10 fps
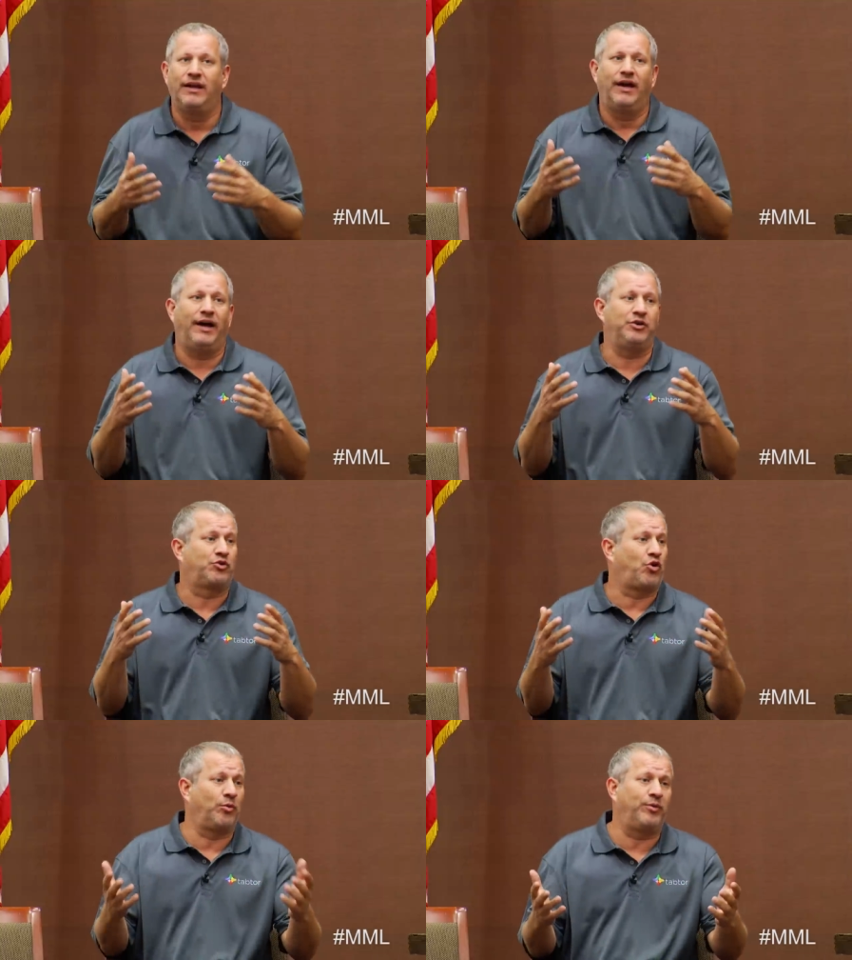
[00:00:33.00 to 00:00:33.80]
I do
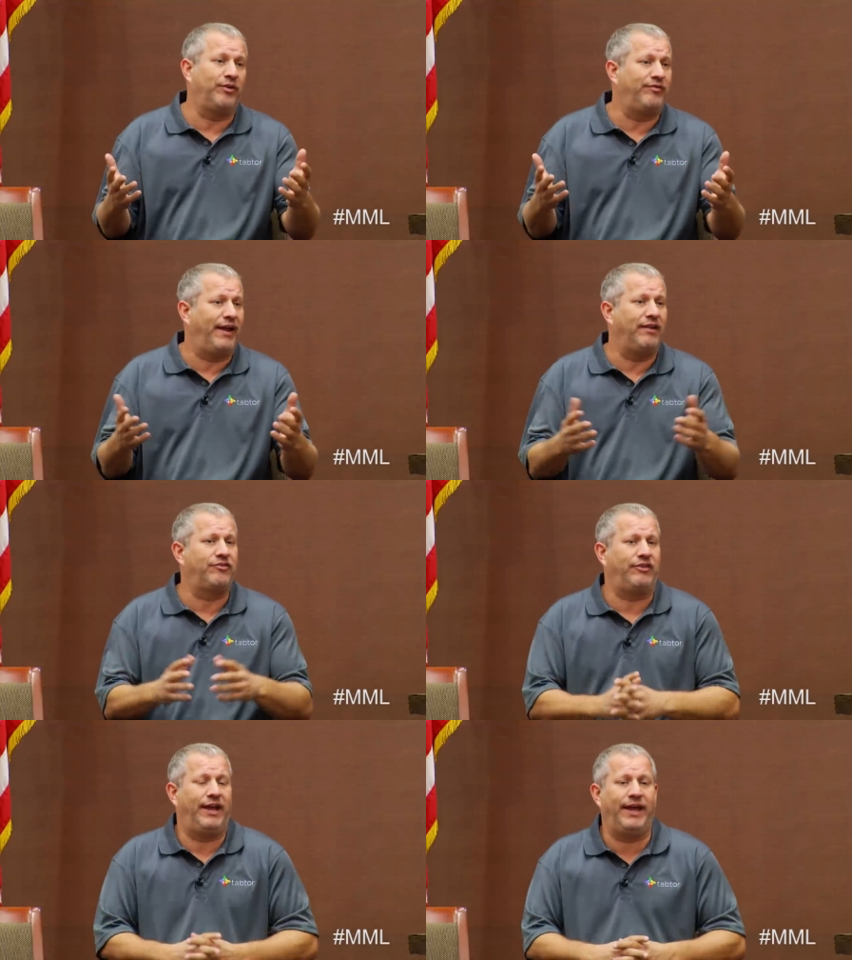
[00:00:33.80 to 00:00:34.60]
corporate
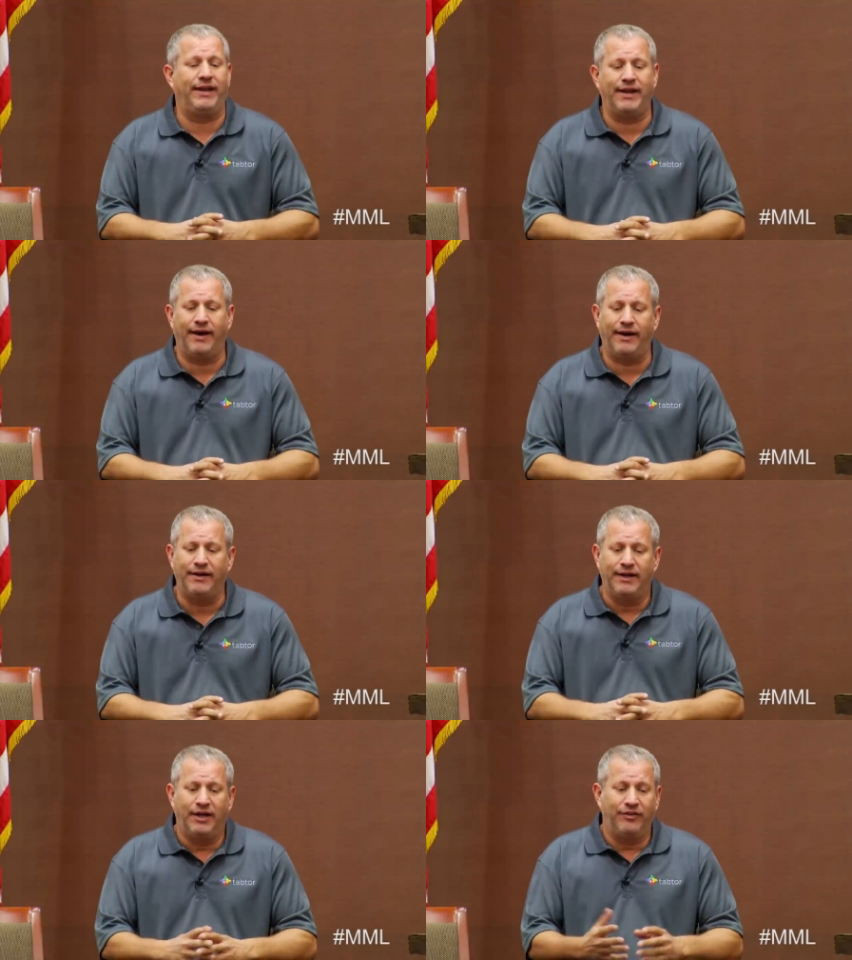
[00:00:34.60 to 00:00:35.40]
events. And
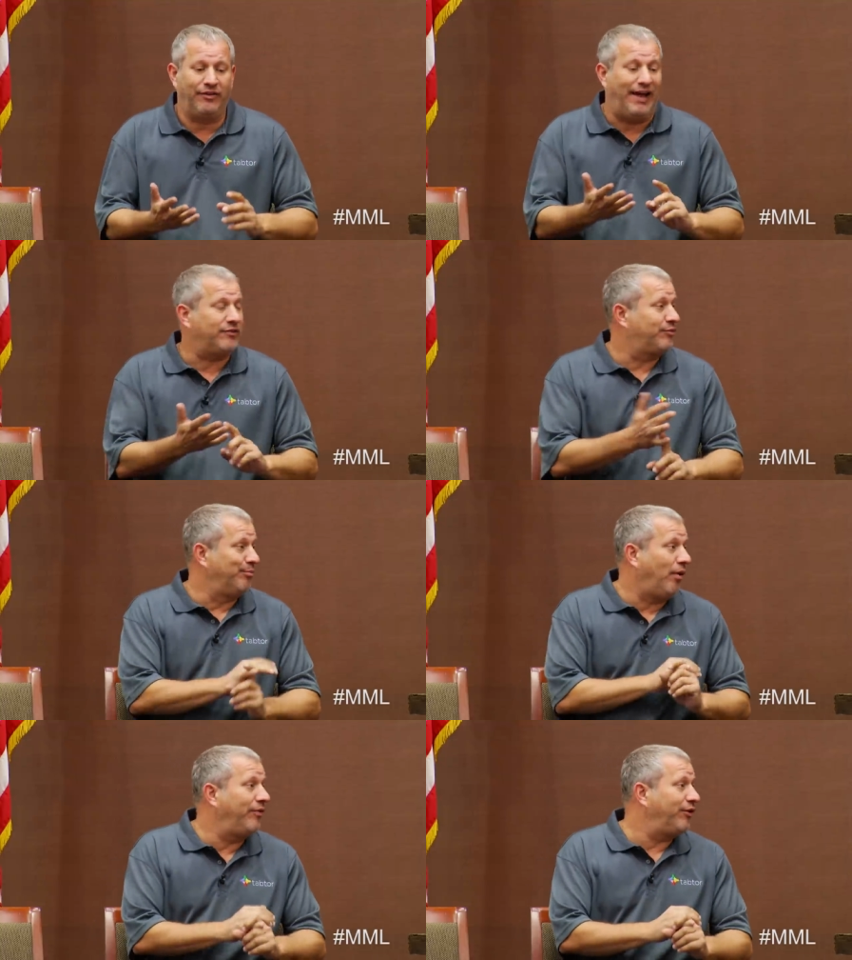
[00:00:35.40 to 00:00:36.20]
the last
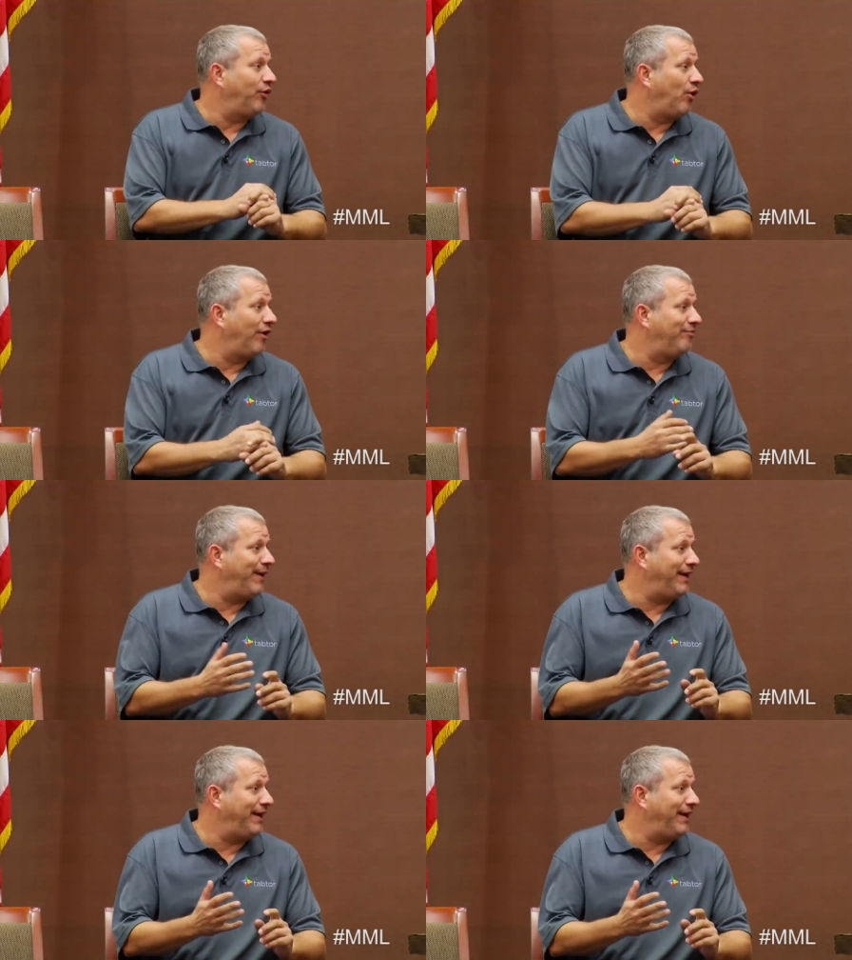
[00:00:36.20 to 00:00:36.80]
month alone, I've been